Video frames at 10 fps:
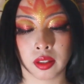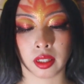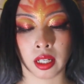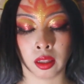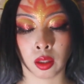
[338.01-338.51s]

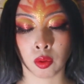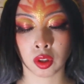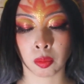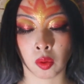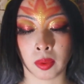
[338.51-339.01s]
In
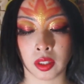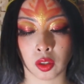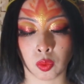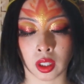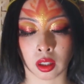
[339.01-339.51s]
those moments,
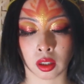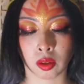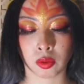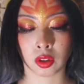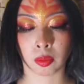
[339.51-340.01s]
we are
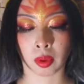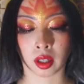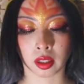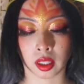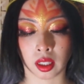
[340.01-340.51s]
close to
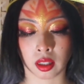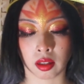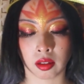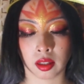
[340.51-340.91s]
Veruca.